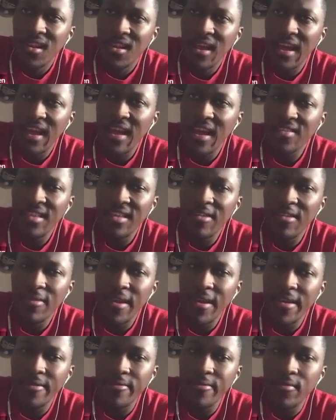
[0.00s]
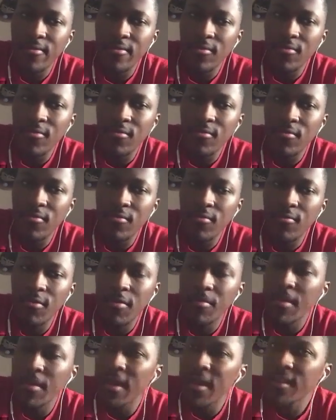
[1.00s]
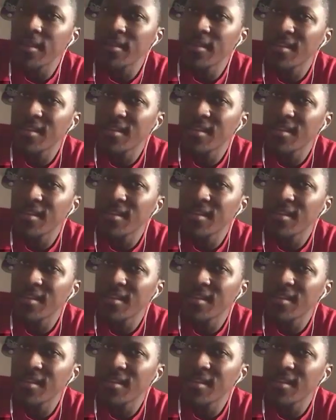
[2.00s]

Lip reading: I was like, wait, we met?